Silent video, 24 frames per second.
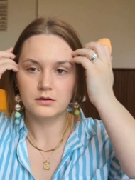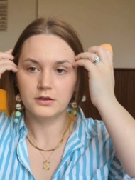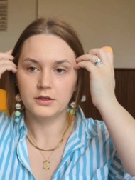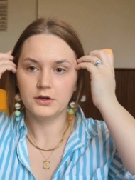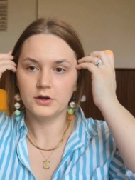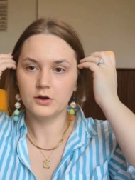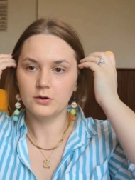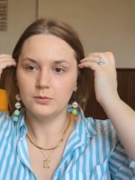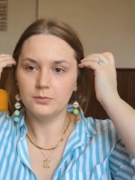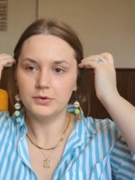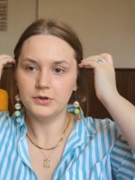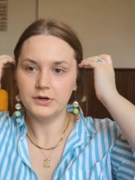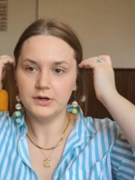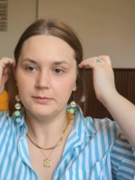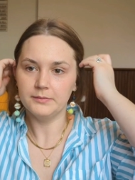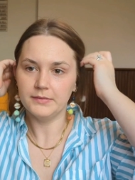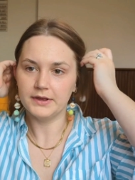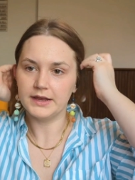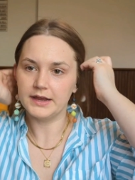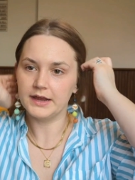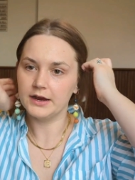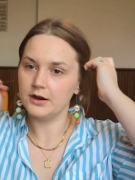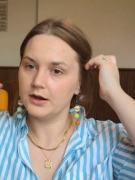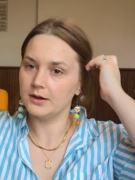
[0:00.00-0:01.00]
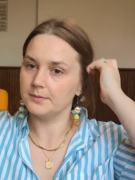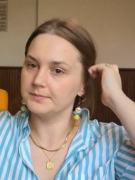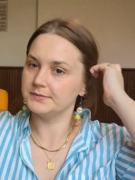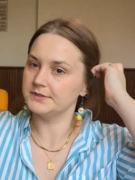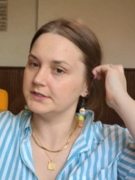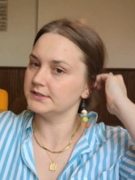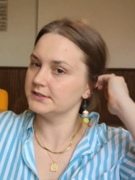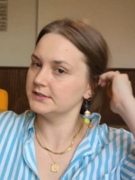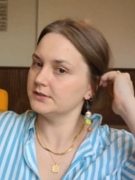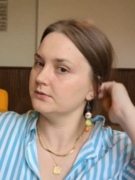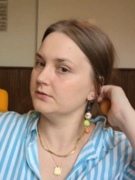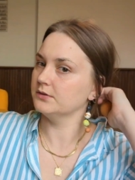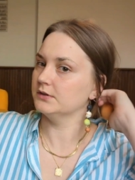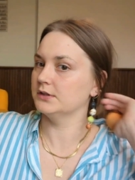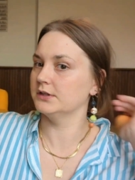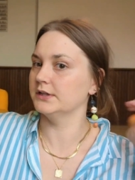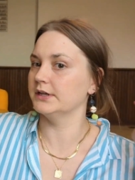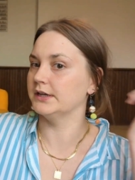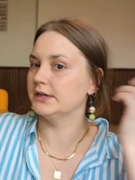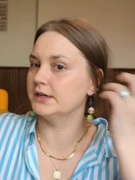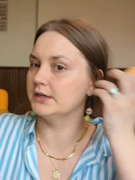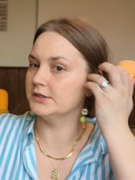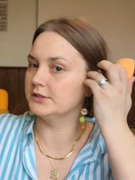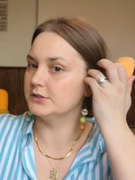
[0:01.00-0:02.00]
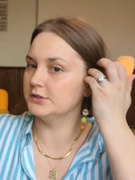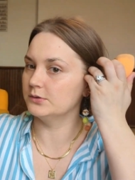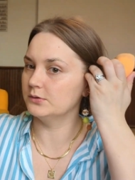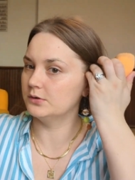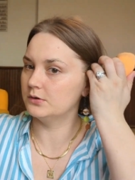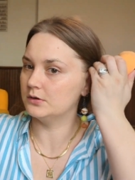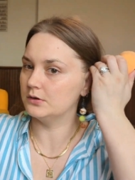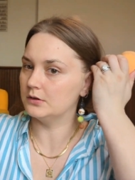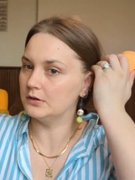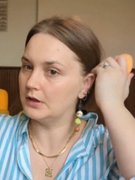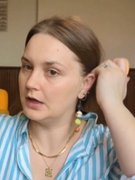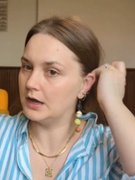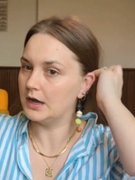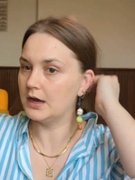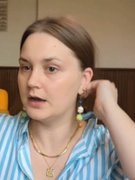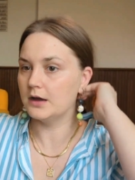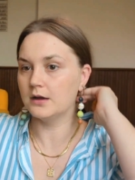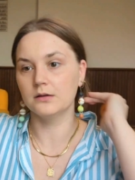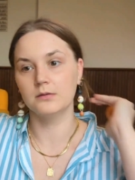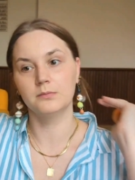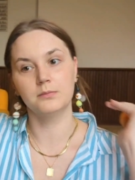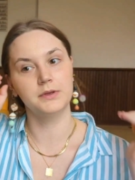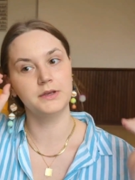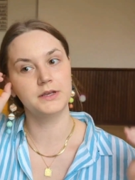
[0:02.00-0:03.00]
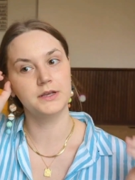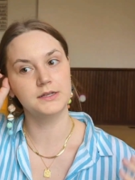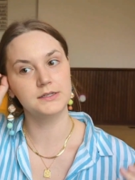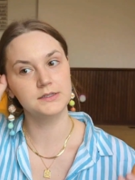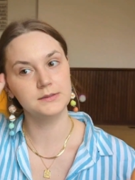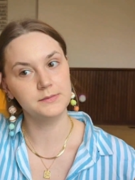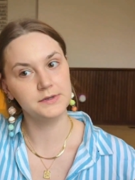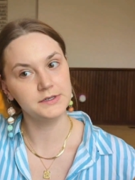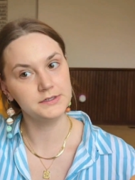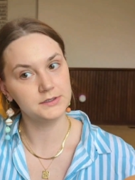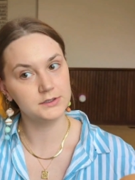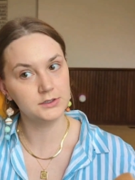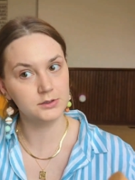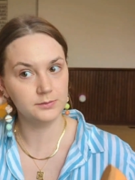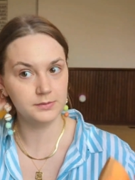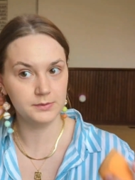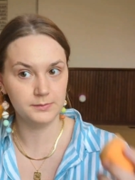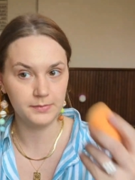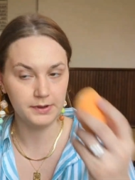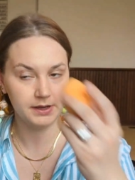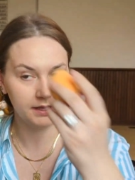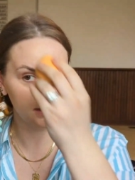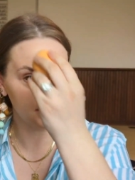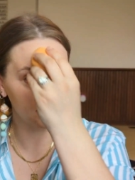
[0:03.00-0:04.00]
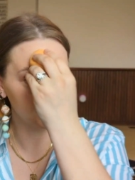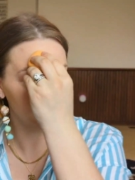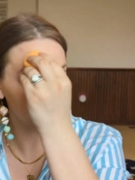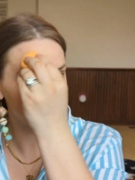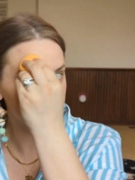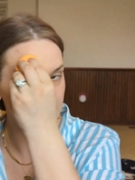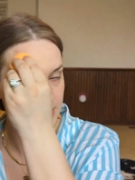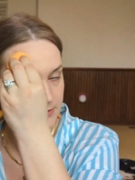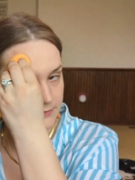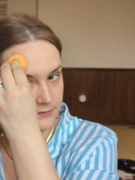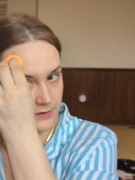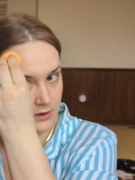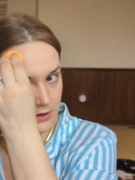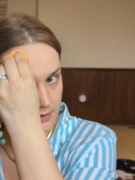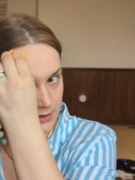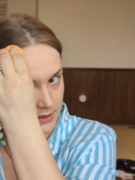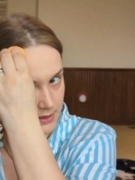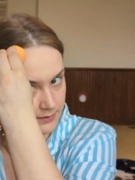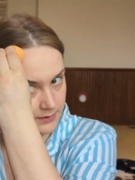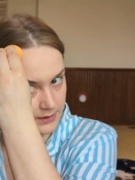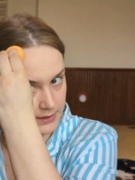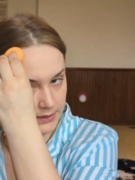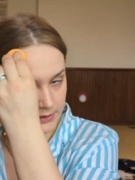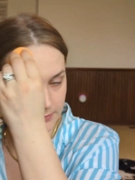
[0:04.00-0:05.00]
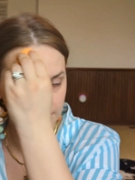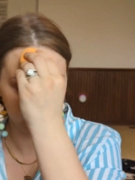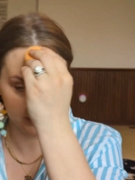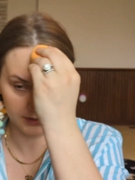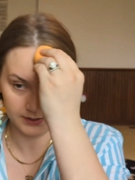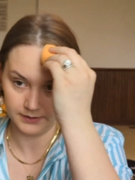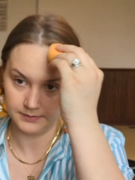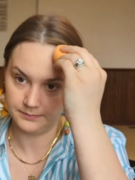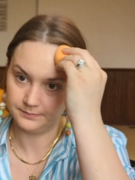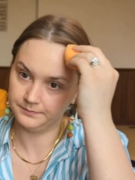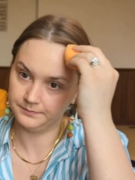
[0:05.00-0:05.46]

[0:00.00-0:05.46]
You know, putting my hair up doesn't really do a whole lot because of my stupid bangs. They fall out anyway.